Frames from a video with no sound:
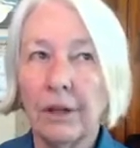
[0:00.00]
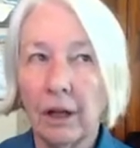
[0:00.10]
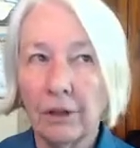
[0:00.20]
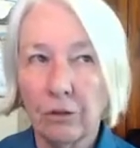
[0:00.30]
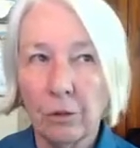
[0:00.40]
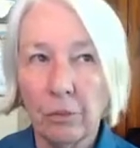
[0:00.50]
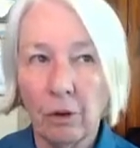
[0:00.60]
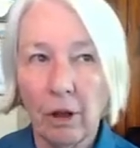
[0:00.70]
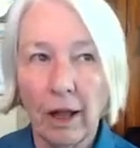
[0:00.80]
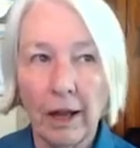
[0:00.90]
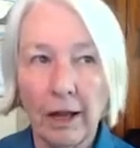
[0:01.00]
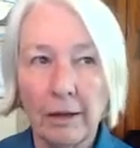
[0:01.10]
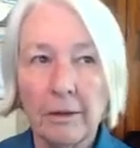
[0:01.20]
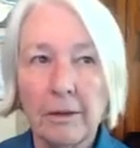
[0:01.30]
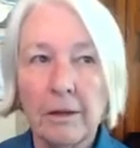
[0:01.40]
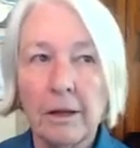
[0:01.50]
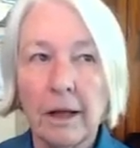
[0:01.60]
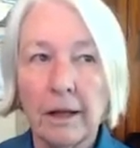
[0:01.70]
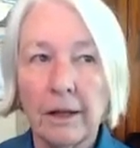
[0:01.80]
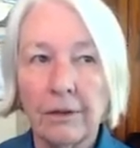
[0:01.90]
NIAA
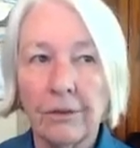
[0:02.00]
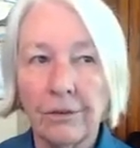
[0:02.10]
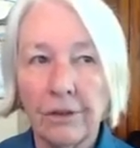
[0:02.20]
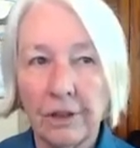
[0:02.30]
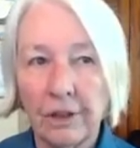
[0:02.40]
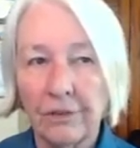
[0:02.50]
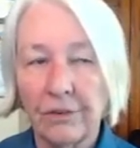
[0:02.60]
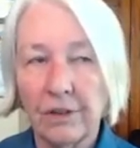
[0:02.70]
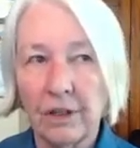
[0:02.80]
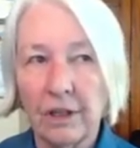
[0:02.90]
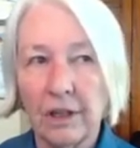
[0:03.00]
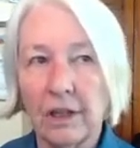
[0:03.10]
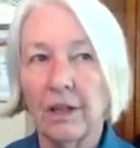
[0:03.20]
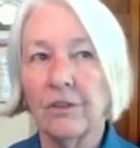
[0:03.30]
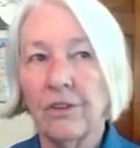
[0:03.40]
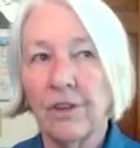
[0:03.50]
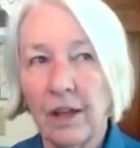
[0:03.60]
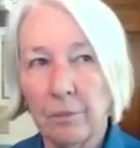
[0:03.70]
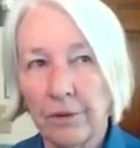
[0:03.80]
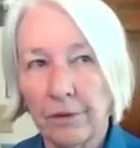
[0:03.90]
and CDC and
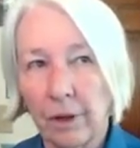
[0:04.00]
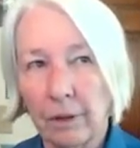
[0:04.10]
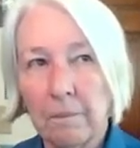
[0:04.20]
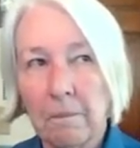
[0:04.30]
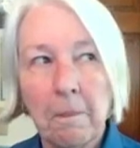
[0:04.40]
SAMHSA.